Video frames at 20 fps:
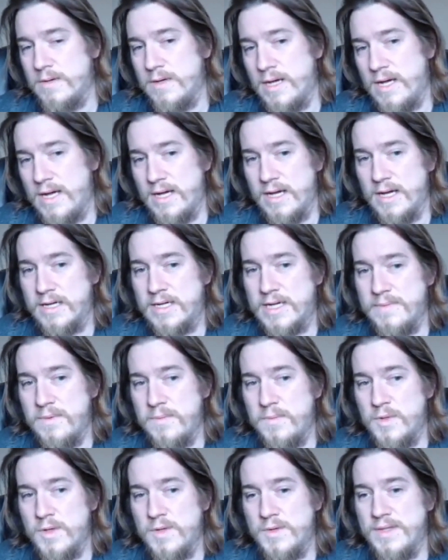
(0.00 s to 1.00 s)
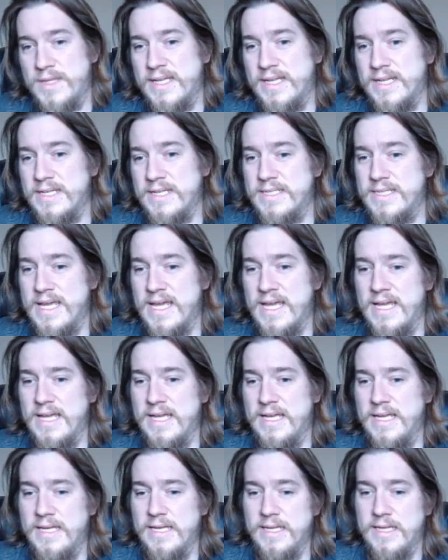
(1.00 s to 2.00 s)
a couple more things,
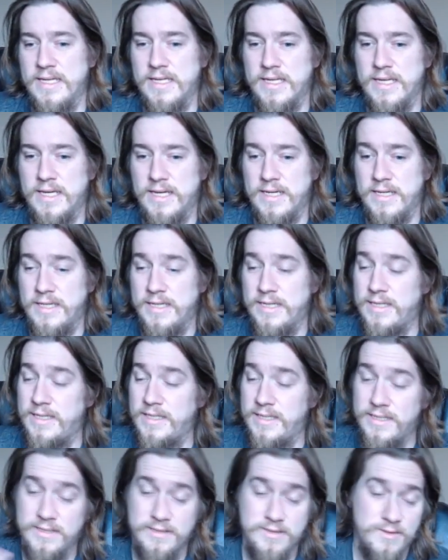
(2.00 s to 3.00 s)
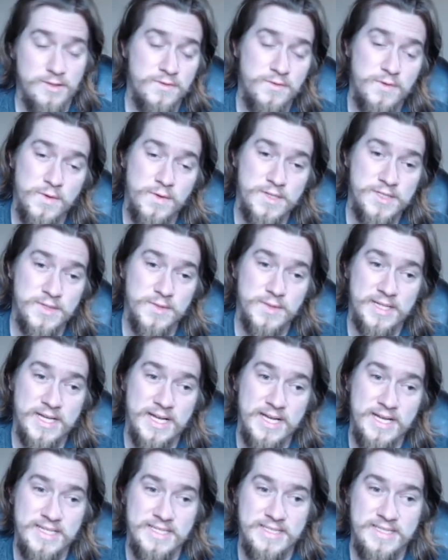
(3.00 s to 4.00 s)
and look forward to it,
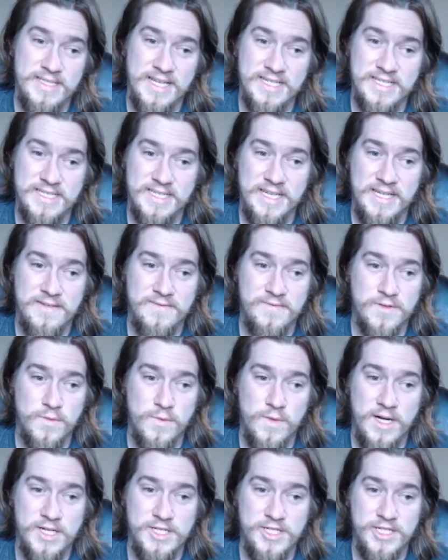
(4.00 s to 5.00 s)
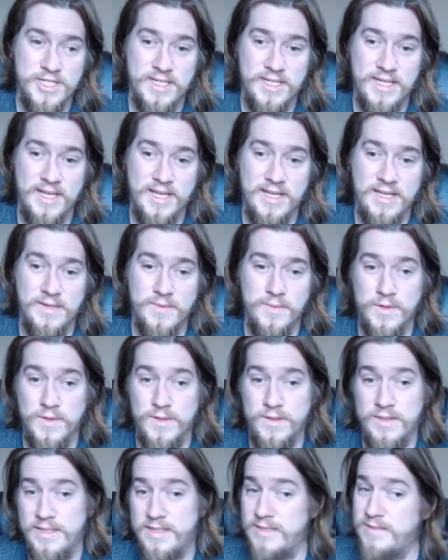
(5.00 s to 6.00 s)
guys. Thanks again for watching, and
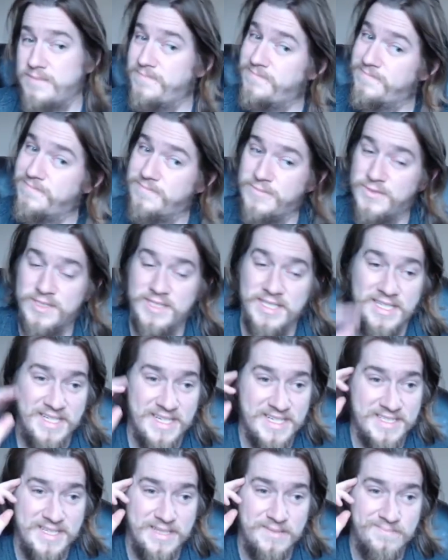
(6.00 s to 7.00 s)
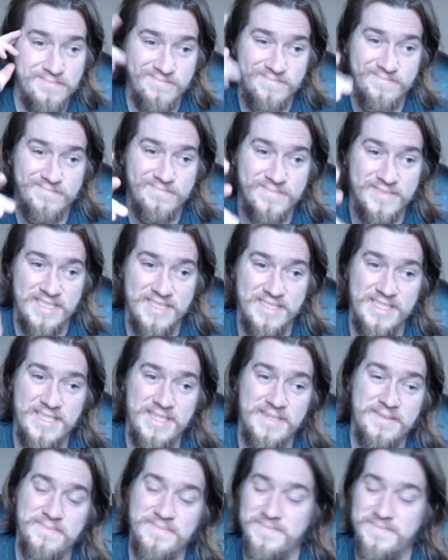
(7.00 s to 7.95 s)
we'll see you next time. See ya.